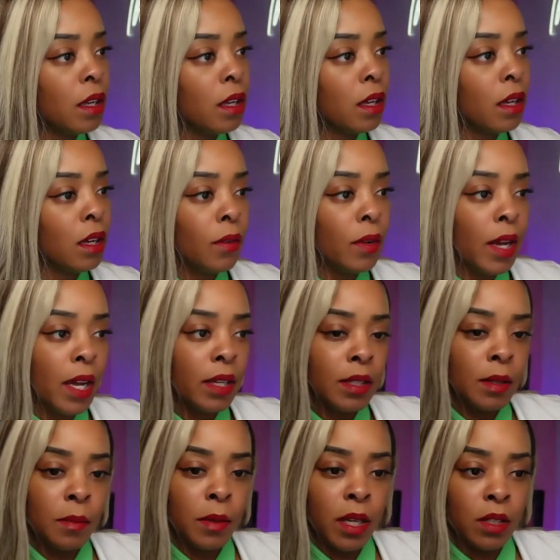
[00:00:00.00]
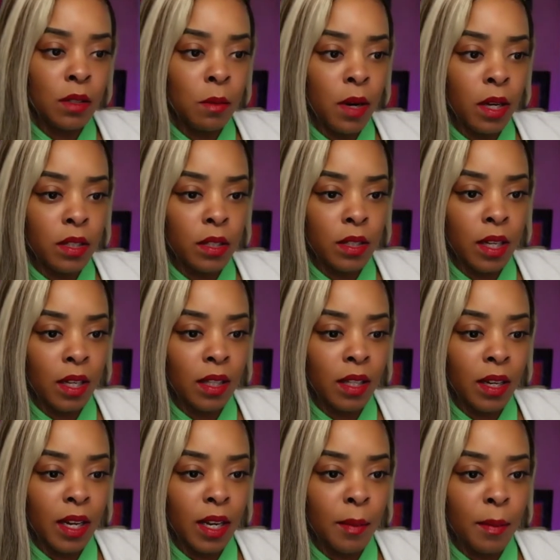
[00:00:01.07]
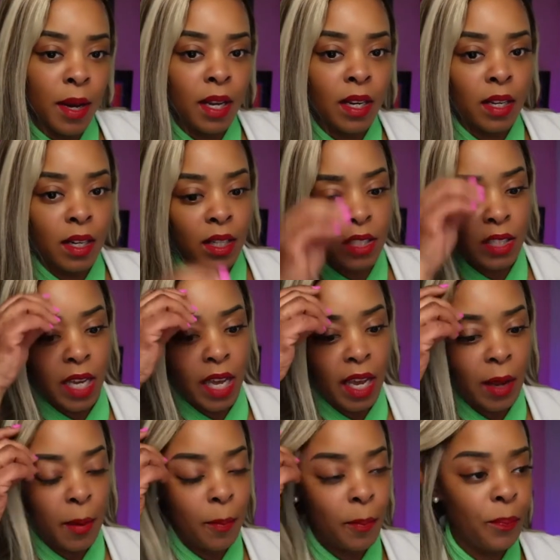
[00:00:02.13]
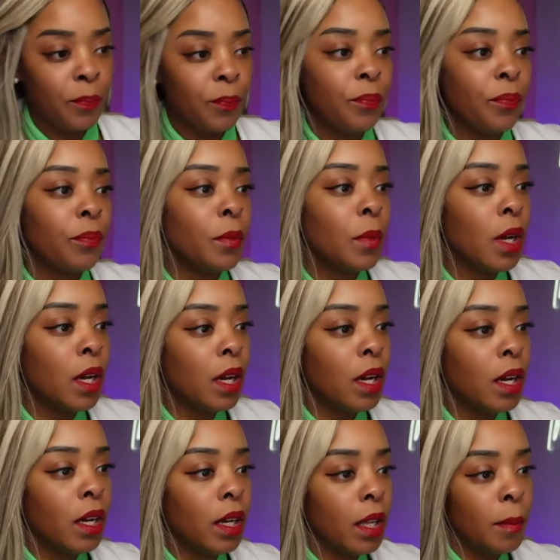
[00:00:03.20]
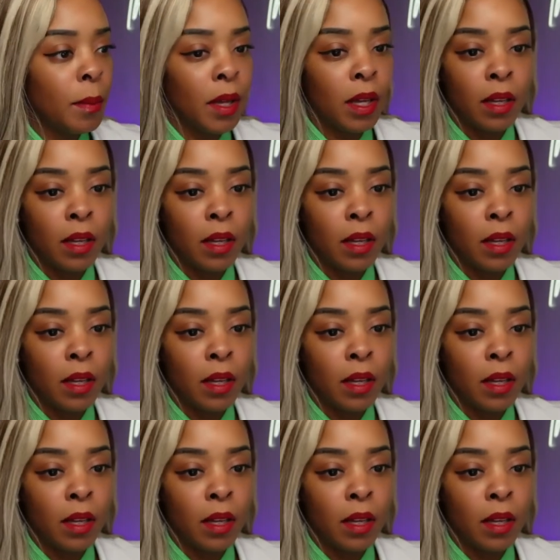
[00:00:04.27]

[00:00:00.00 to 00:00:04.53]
If we got some ninja watchers out there, anybody in the chat, give me uh